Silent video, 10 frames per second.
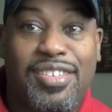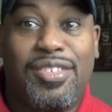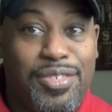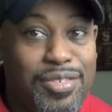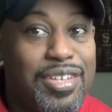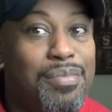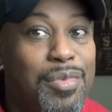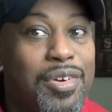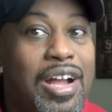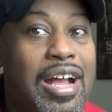you, you get
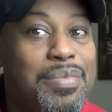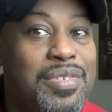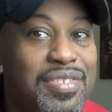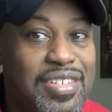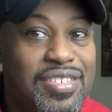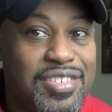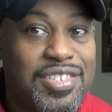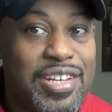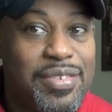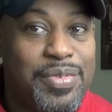more options as the
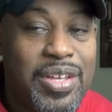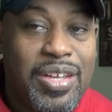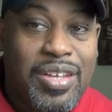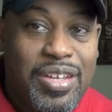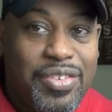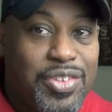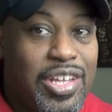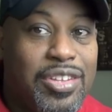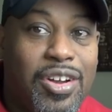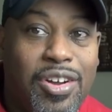chef. If you're
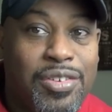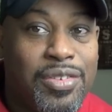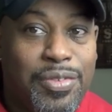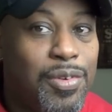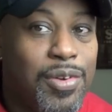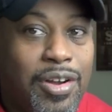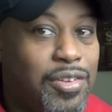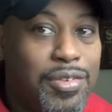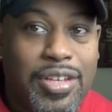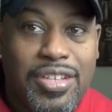that dog on the floor, all
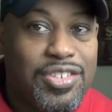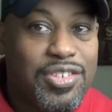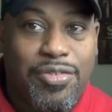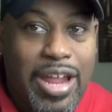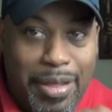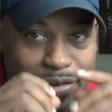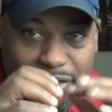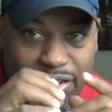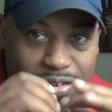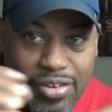you get is scraps.
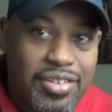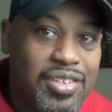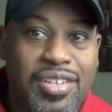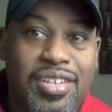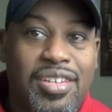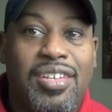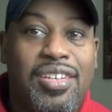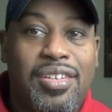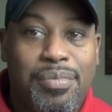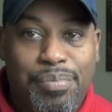Arr!
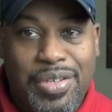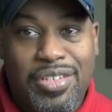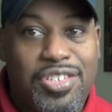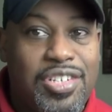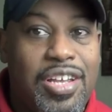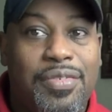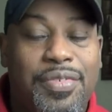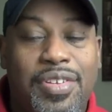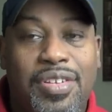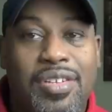Be the
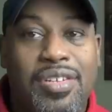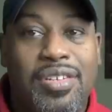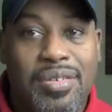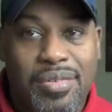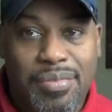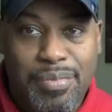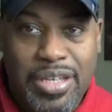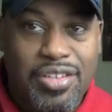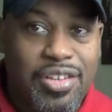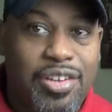chef.
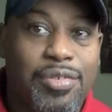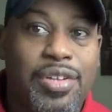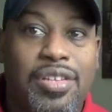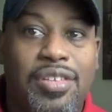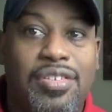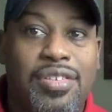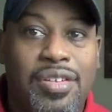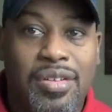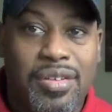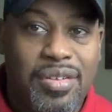Make the ingredients.
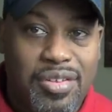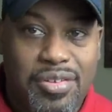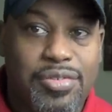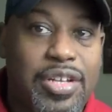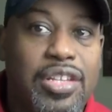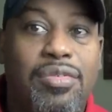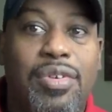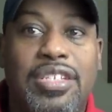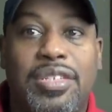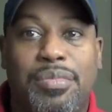Create the
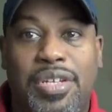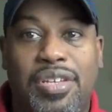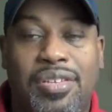recipe.